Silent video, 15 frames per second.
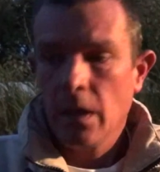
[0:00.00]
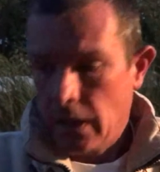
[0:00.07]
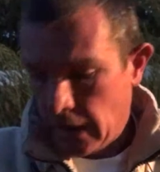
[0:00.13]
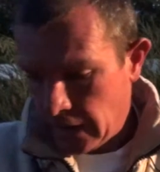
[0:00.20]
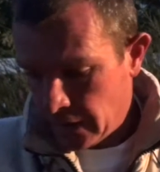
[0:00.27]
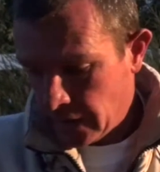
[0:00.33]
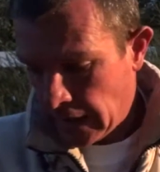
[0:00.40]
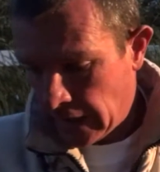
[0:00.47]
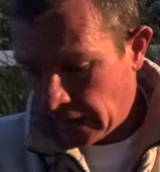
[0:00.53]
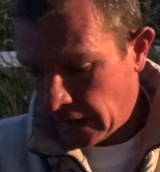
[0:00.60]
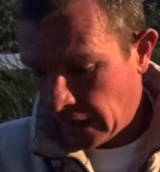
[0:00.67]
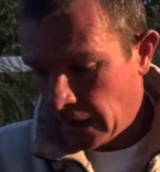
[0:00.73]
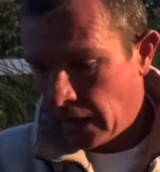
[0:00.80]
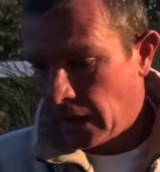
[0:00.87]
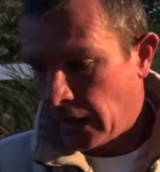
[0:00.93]
He's standing
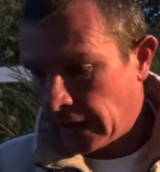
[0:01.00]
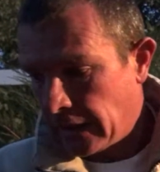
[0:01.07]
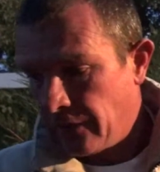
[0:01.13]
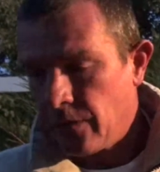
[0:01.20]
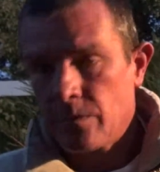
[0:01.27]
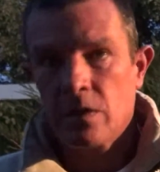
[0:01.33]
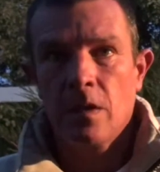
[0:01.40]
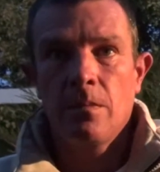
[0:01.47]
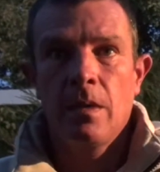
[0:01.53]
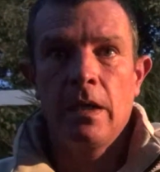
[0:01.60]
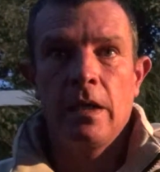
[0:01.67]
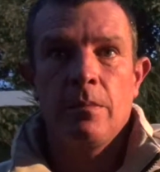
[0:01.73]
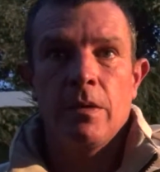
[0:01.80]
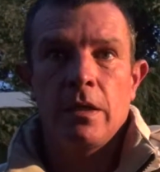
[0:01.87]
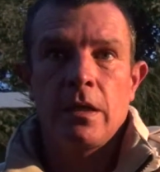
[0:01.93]
here, I give him some
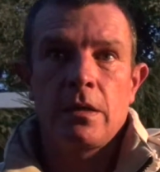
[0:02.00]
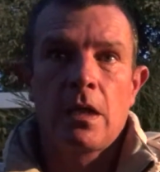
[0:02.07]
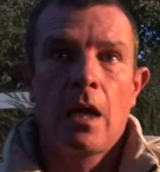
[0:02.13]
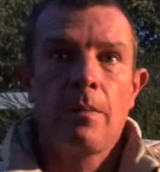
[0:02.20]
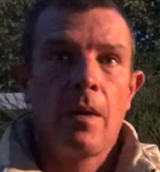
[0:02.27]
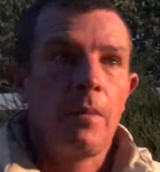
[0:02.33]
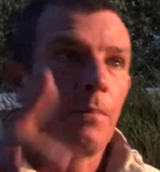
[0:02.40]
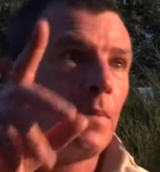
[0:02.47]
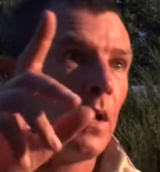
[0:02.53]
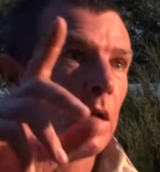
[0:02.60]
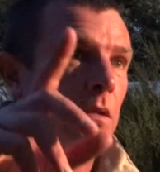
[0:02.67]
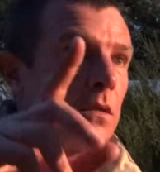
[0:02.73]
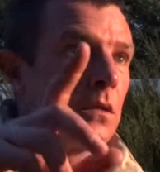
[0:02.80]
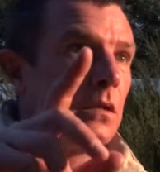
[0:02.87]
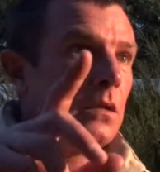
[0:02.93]
money. By the time I'm
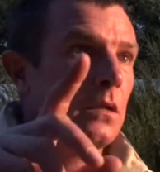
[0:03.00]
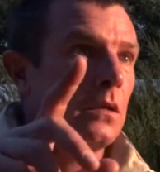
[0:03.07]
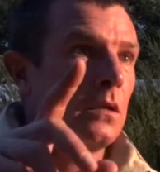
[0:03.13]
past,